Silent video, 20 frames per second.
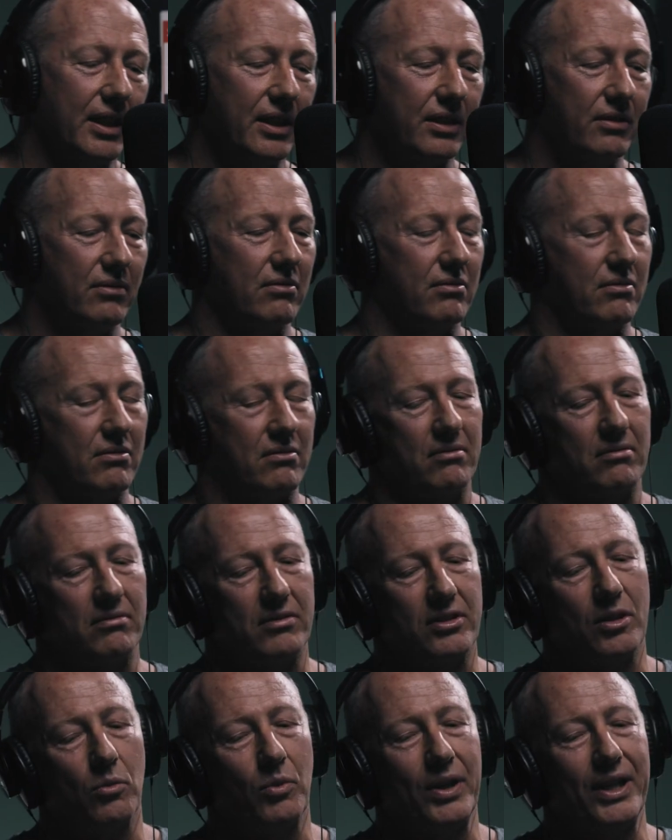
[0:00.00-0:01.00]
And
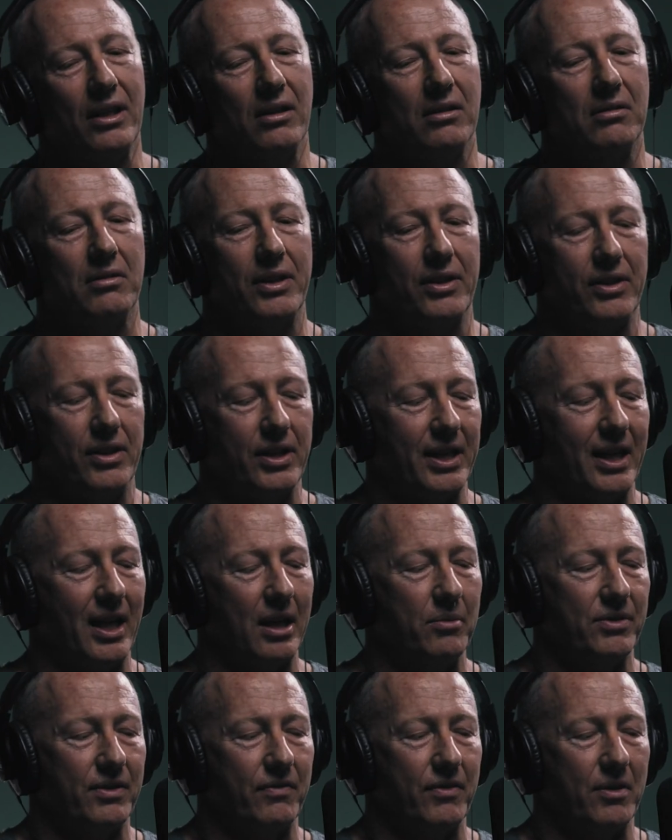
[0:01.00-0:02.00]
so we know the
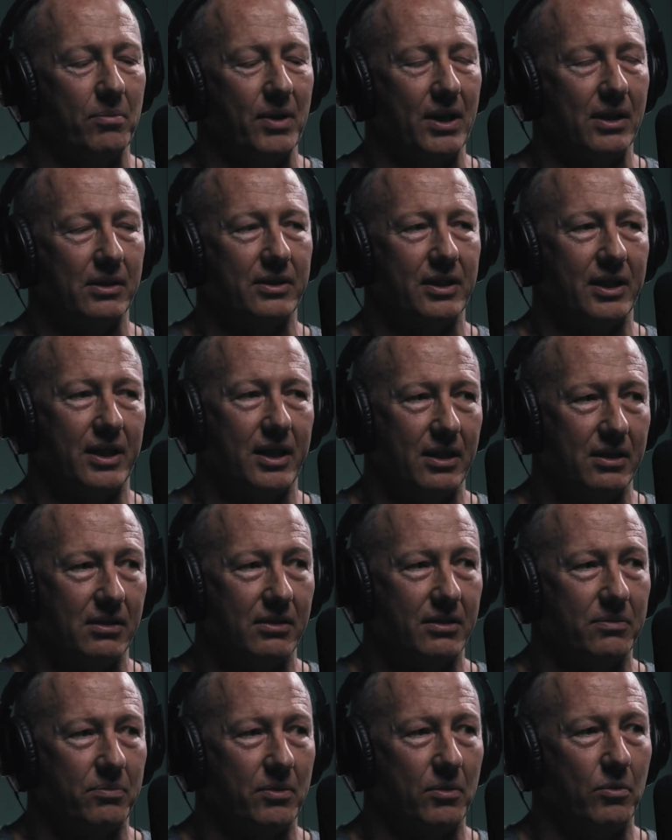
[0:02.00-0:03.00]
names of the bugs that
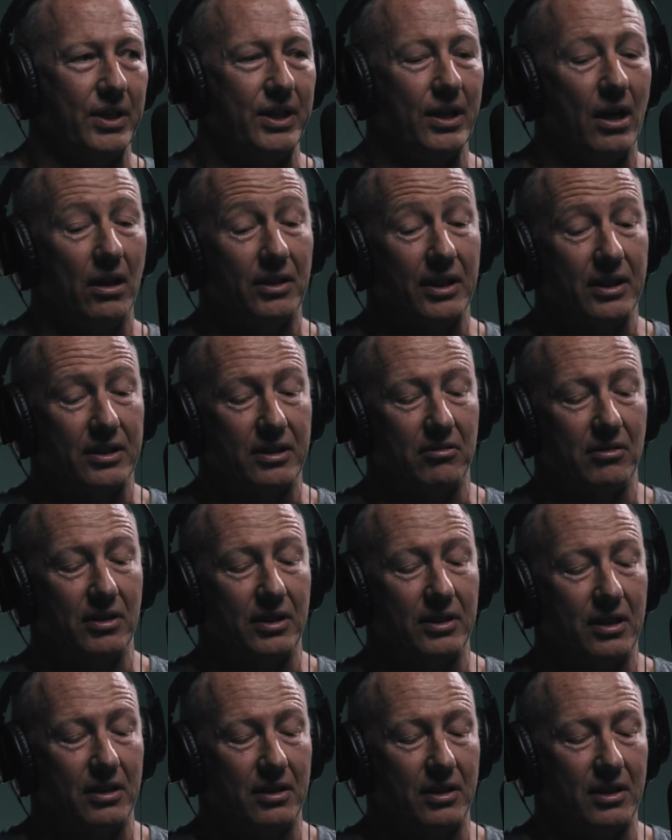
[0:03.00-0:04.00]
kill us, but we don't
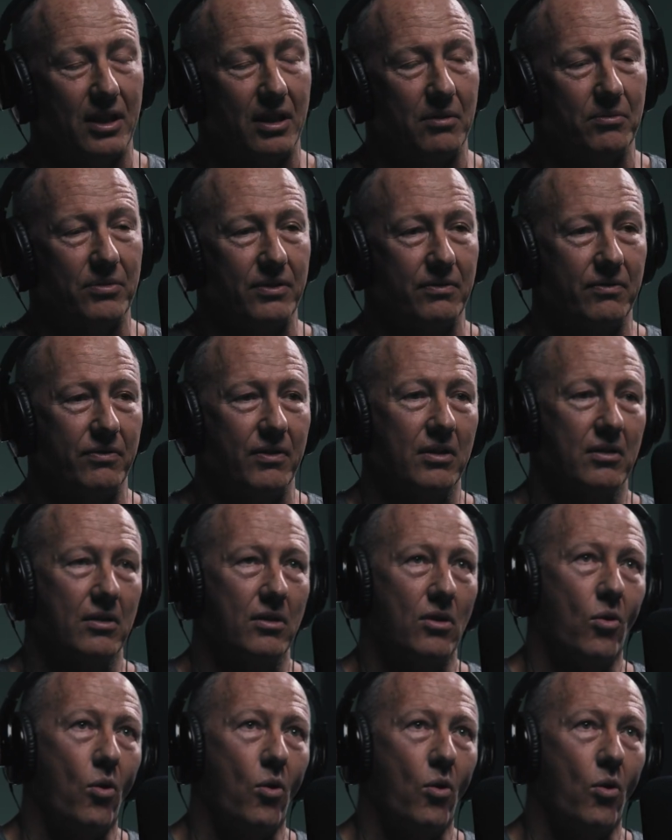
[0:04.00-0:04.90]
necessarily know the names of